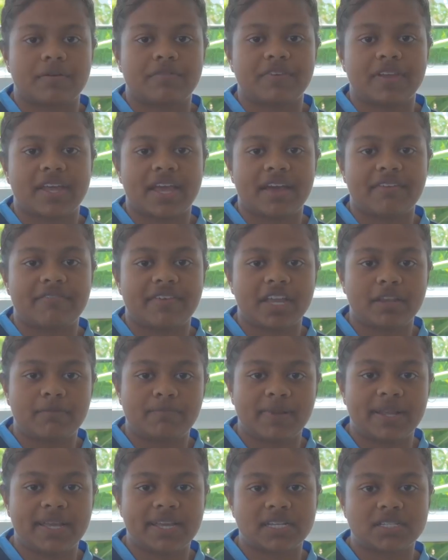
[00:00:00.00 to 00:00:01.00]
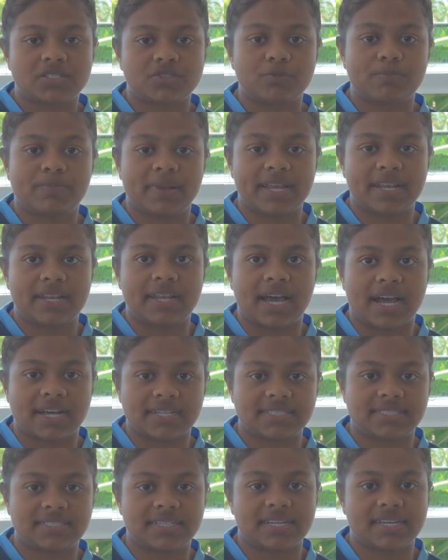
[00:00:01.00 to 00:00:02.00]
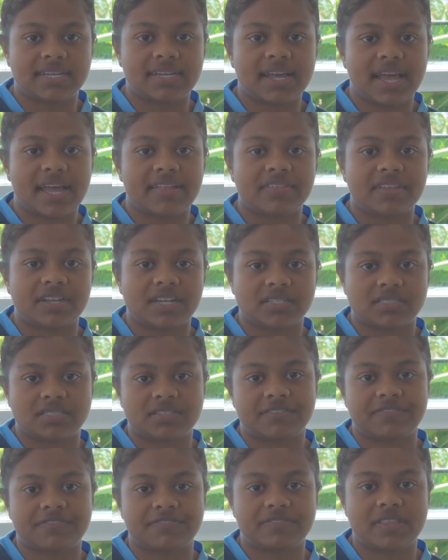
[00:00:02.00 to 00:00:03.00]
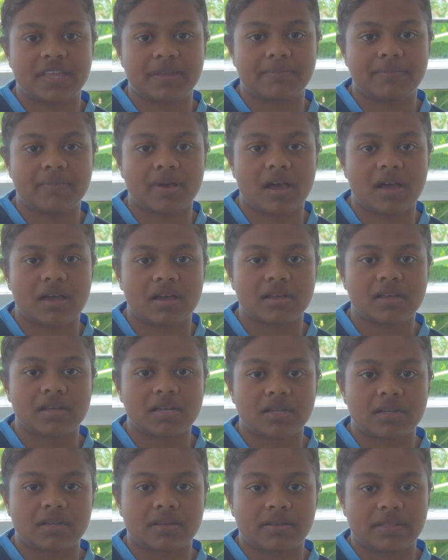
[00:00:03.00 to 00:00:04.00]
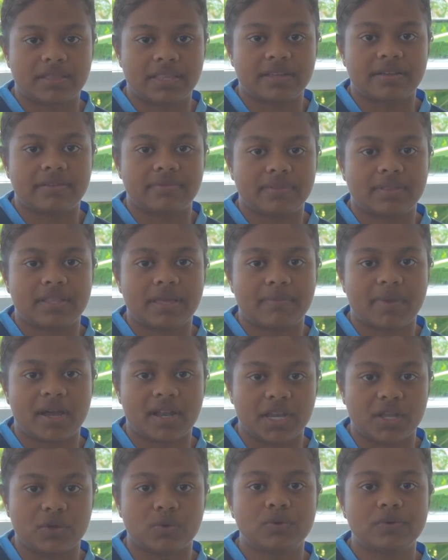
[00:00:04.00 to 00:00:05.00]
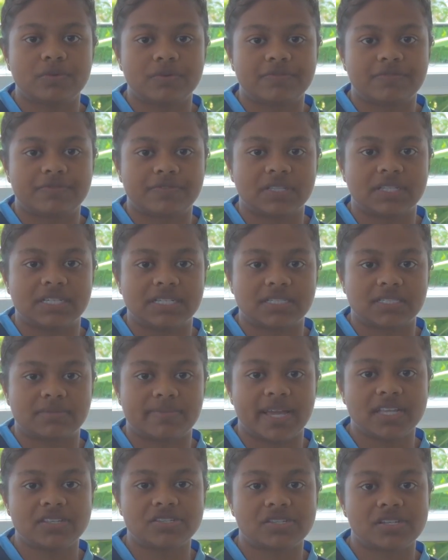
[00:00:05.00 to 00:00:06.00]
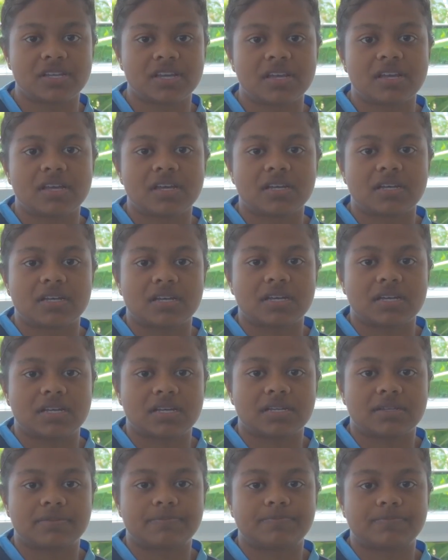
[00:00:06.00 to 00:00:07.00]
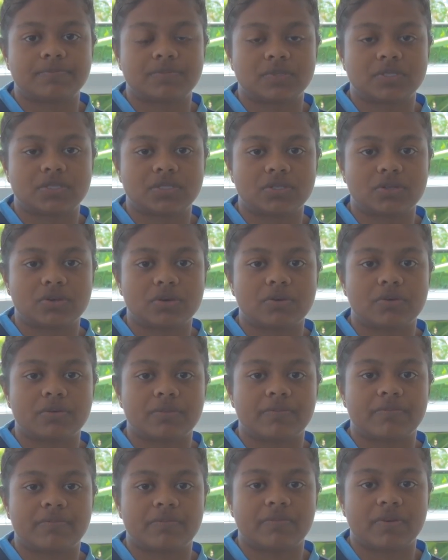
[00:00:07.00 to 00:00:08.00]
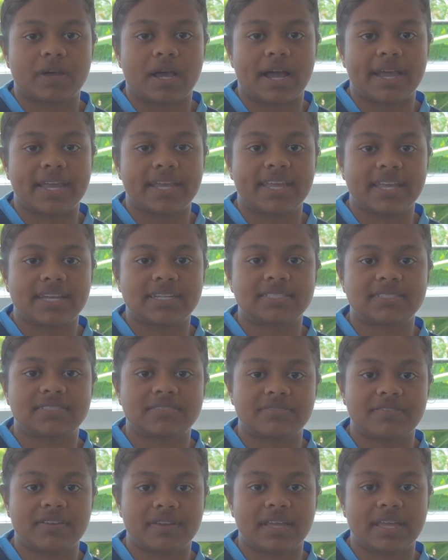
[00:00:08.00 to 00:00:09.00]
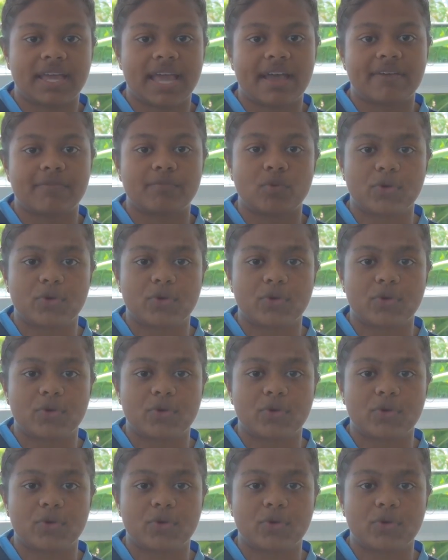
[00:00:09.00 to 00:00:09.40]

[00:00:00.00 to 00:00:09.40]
Uh, we have eight players who played last year and the rest of them are, they, them are new for this match. Uh, so I guess we have